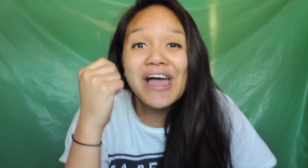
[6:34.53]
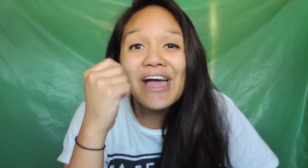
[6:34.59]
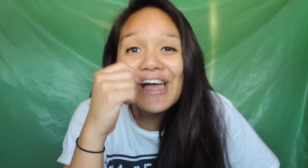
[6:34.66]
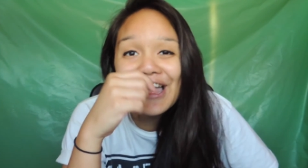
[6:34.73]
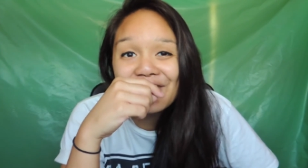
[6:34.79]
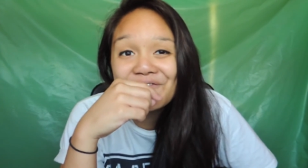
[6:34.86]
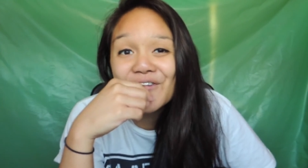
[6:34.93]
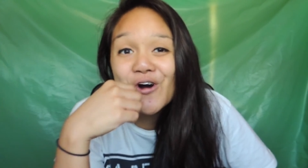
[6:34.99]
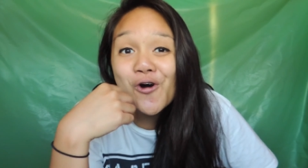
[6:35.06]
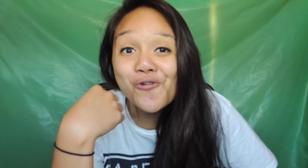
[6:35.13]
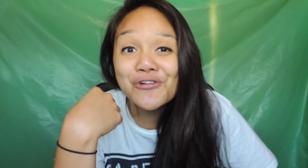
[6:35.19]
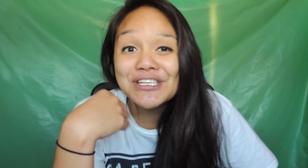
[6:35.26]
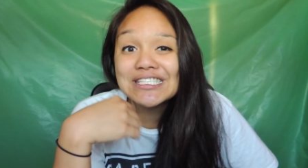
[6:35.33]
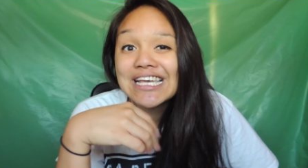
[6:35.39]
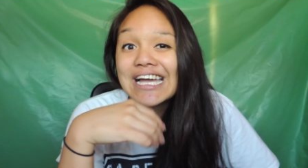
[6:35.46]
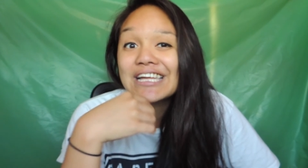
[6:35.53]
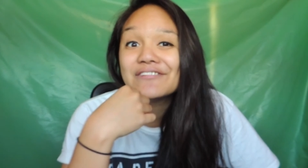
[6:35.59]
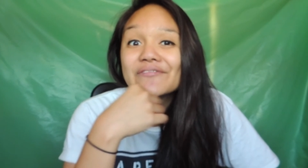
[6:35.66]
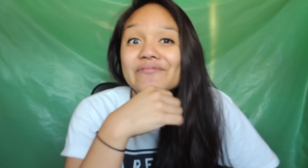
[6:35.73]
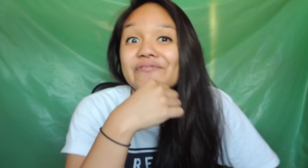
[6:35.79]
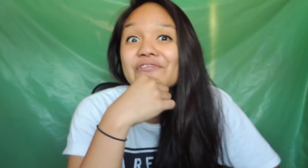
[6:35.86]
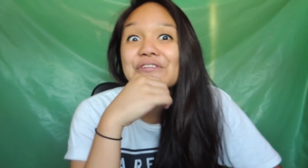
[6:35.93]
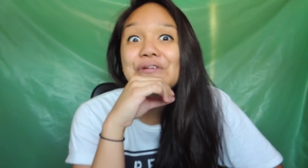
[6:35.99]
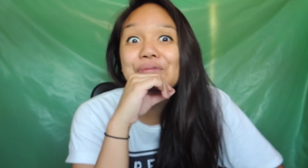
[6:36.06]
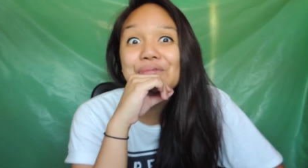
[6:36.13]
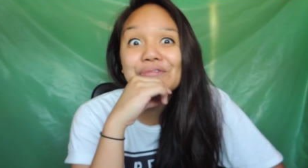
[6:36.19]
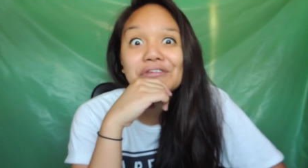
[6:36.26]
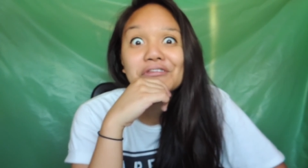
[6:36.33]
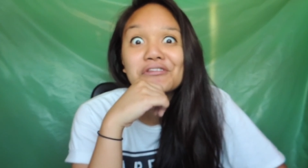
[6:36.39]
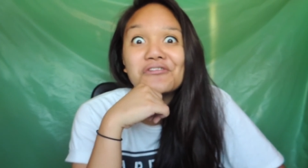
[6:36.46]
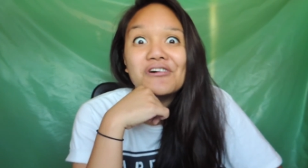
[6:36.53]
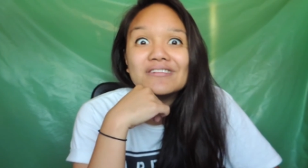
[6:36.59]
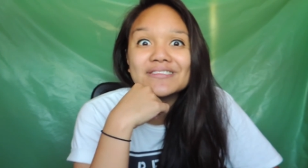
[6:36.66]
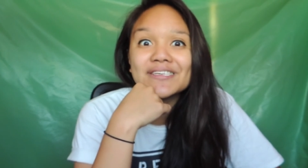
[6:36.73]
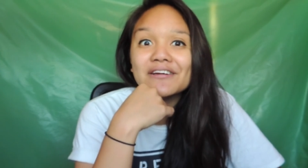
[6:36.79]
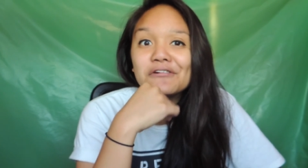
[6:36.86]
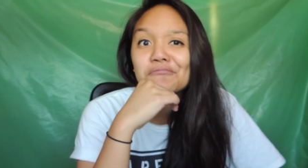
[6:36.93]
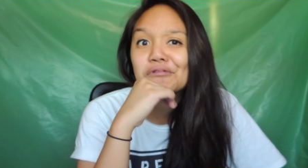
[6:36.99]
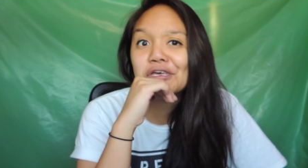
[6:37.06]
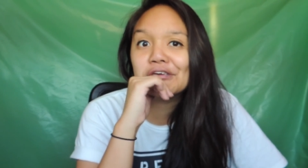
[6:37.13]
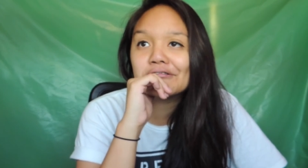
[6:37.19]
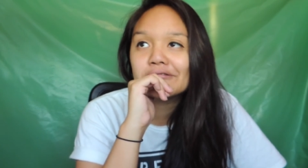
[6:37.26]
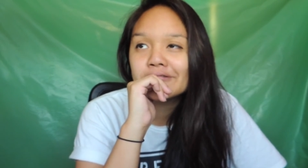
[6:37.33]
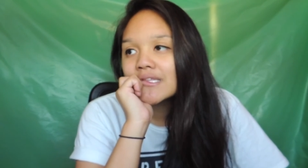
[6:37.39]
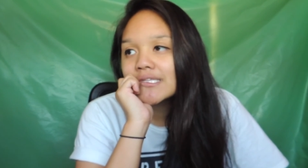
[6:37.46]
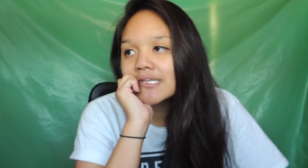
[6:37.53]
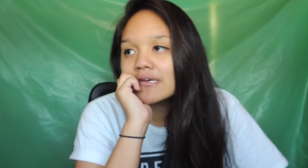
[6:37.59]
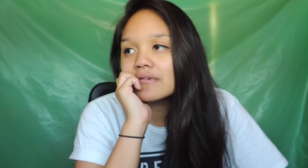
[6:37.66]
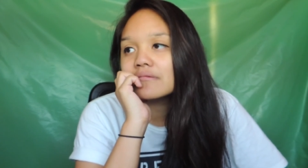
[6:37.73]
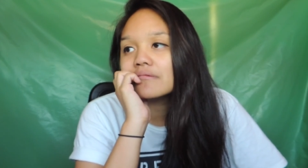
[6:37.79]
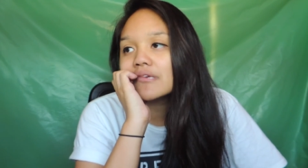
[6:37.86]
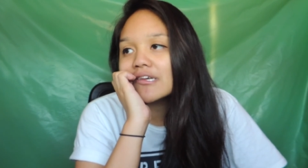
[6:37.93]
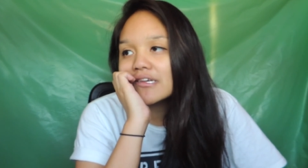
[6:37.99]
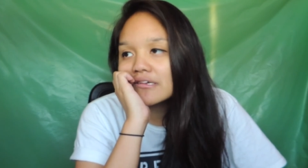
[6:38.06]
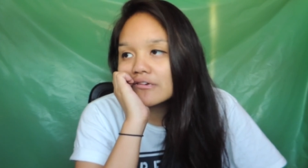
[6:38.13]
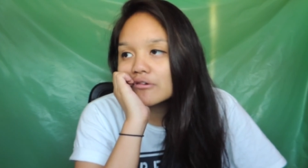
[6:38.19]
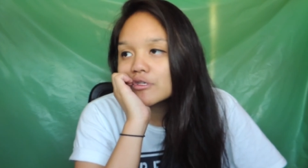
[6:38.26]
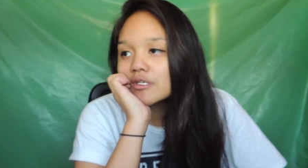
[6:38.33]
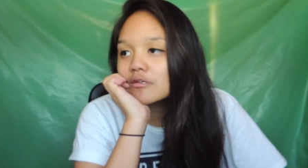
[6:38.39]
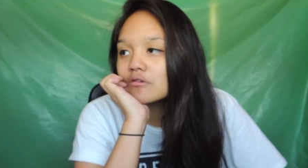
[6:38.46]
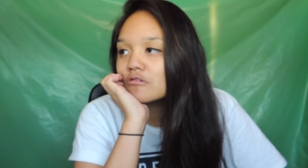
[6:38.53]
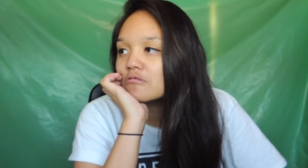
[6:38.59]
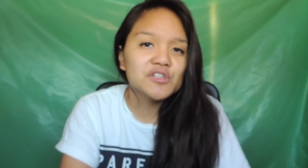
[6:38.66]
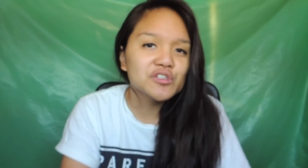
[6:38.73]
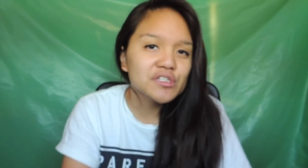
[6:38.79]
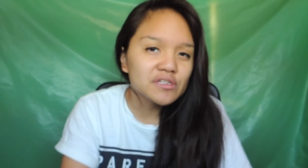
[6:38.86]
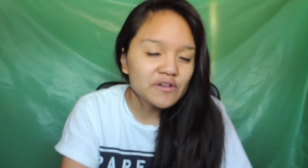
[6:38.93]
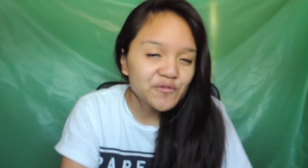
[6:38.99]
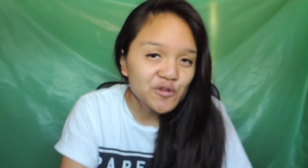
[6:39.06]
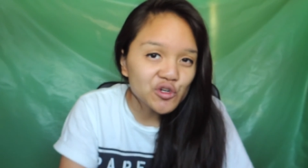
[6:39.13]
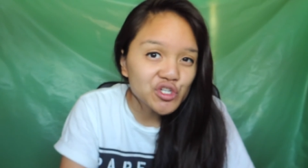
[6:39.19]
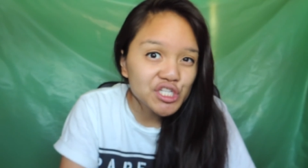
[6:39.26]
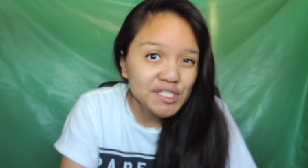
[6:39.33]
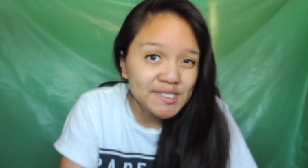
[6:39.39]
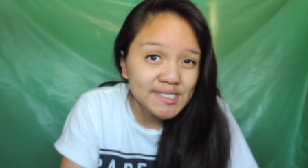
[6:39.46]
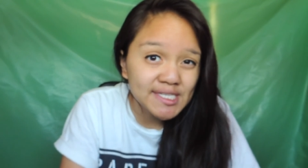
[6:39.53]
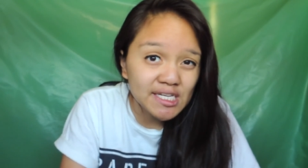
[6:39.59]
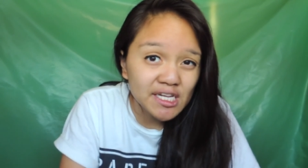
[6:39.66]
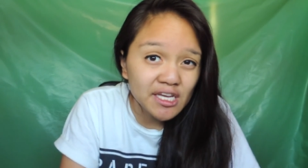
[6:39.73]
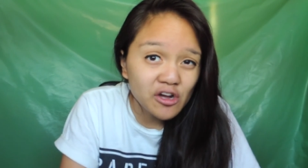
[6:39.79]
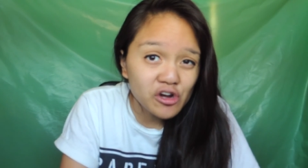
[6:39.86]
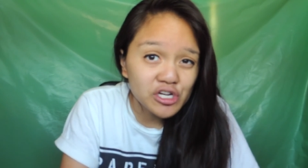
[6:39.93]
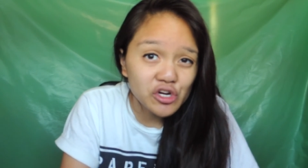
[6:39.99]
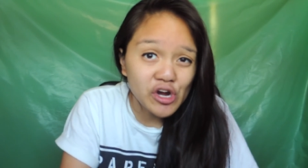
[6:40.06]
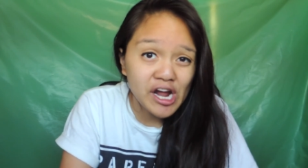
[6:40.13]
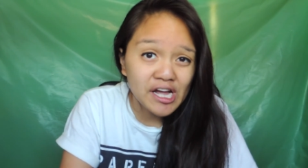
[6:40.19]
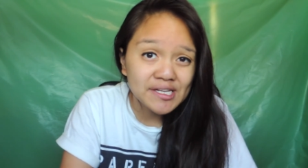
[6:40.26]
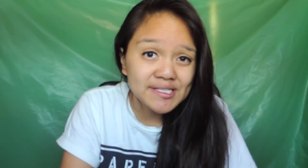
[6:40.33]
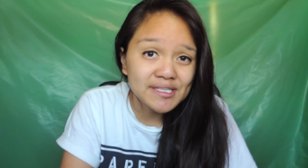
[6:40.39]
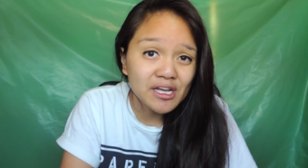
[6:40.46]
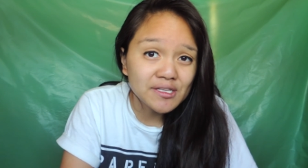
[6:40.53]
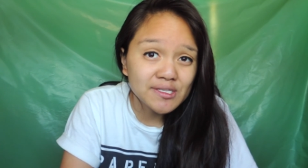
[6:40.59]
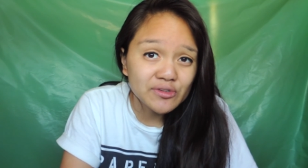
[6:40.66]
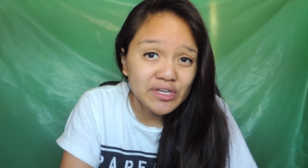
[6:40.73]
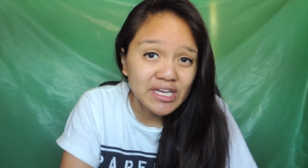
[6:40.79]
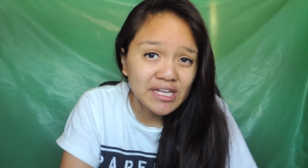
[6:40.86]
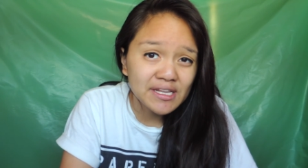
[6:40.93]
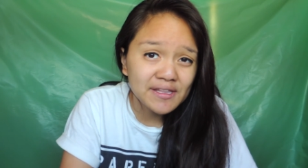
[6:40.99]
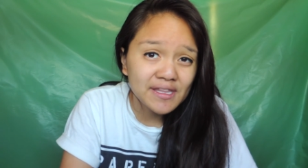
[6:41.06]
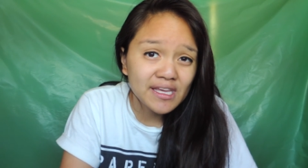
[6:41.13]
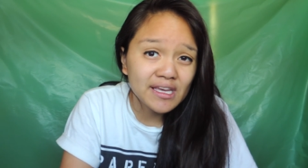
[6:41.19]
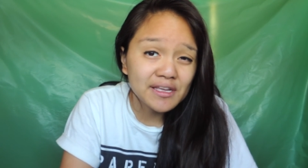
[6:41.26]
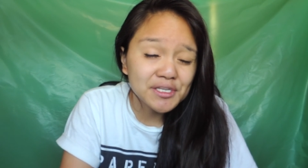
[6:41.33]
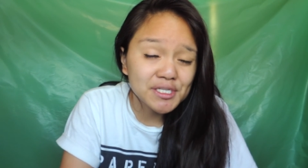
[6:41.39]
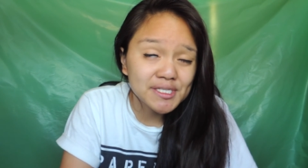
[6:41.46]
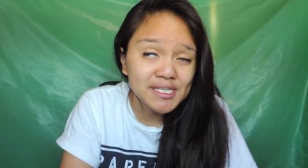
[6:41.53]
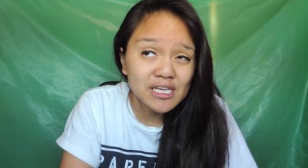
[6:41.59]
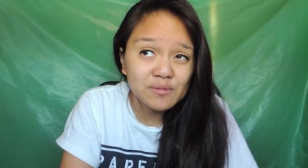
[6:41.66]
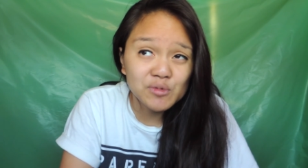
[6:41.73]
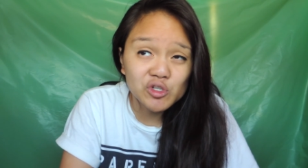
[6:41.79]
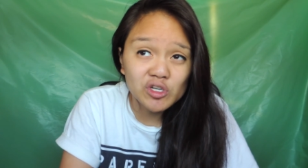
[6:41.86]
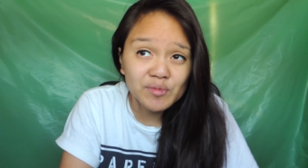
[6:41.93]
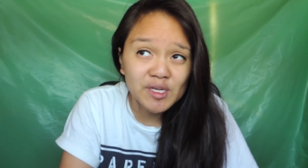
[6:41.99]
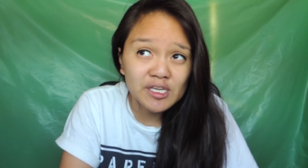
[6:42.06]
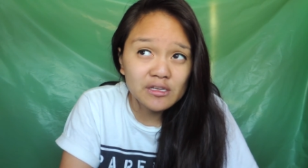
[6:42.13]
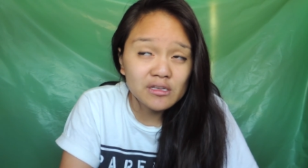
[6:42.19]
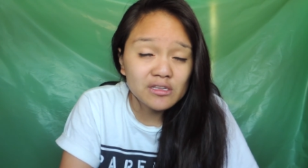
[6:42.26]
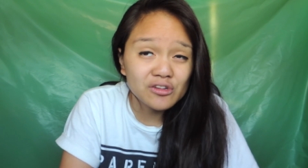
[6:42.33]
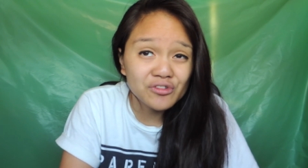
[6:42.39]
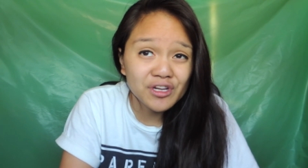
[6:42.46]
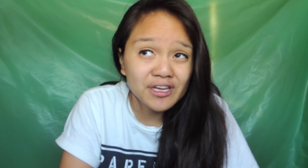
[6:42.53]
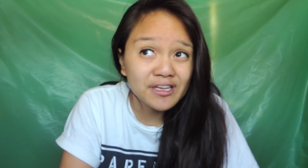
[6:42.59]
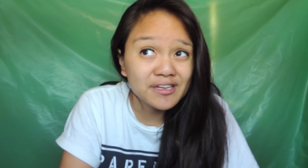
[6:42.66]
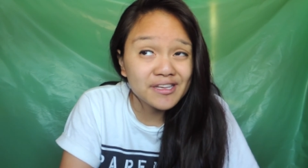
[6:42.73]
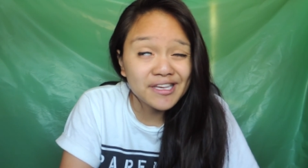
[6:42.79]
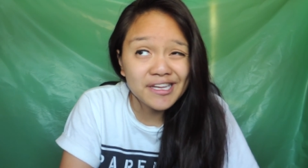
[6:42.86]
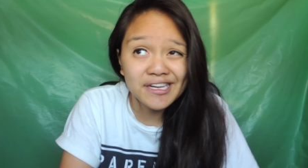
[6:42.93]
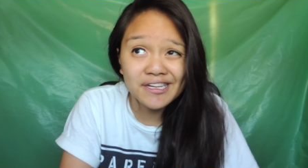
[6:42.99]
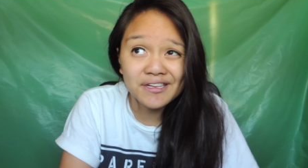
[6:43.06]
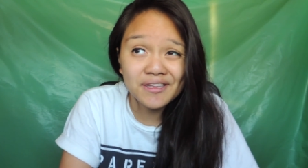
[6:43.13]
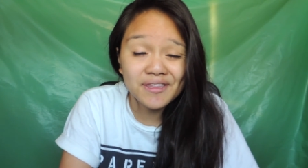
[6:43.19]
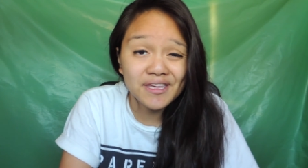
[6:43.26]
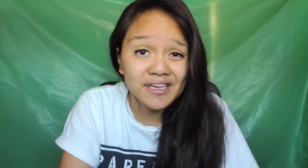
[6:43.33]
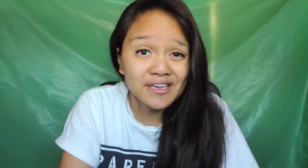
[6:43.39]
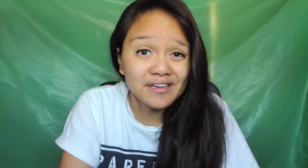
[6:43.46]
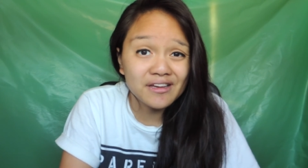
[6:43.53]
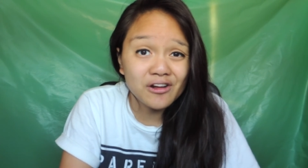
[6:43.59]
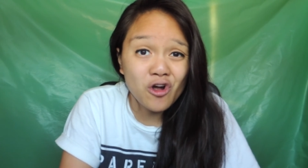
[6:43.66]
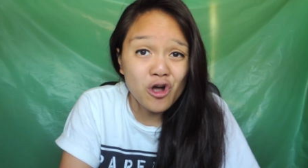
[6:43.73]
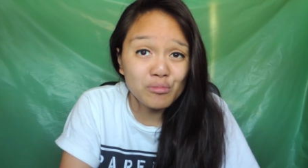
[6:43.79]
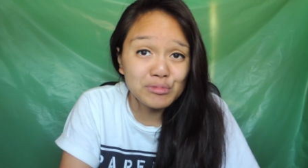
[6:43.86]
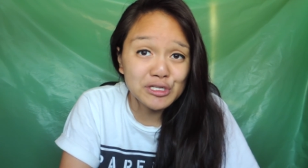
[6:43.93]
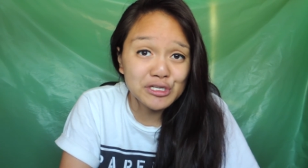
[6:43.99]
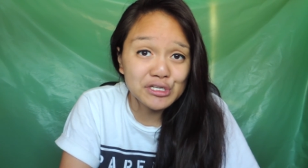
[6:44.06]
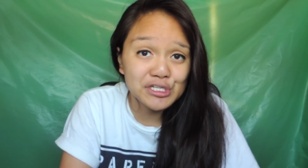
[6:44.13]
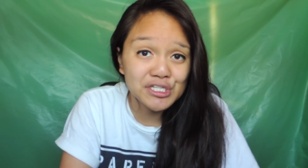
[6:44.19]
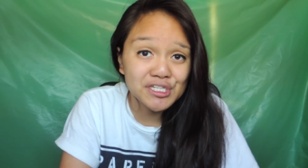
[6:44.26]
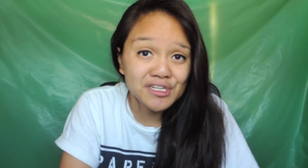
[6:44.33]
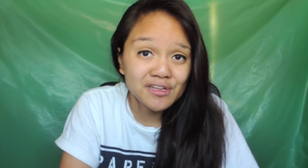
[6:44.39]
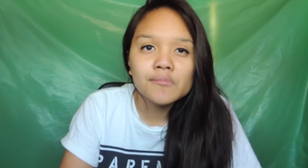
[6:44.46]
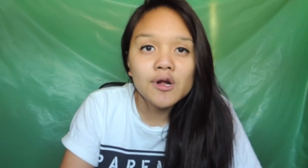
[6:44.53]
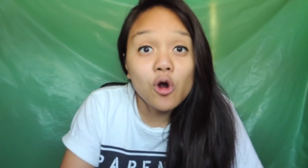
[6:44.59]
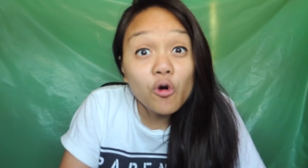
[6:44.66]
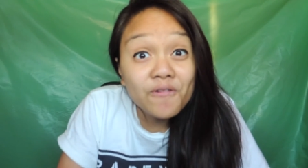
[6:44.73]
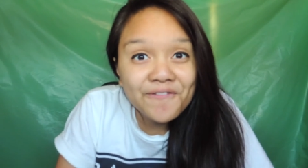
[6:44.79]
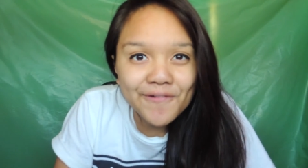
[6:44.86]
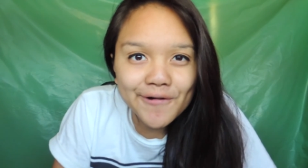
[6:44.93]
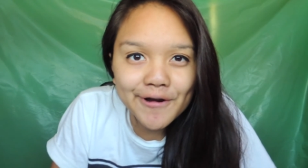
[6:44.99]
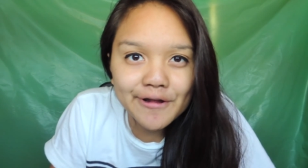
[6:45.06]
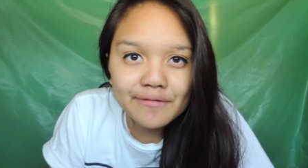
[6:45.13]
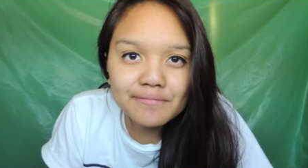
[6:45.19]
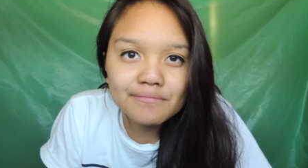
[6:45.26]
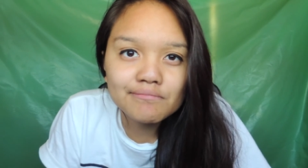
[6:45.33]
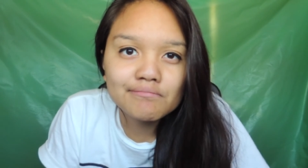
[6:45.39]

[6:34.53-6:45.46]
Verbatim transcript: I've always had for a really long time, like 10, 8 years ago. If you're, if you're just sitting on your ass not doing anything and just keep dreaming, you're not going to get anything accomplished. Go for it.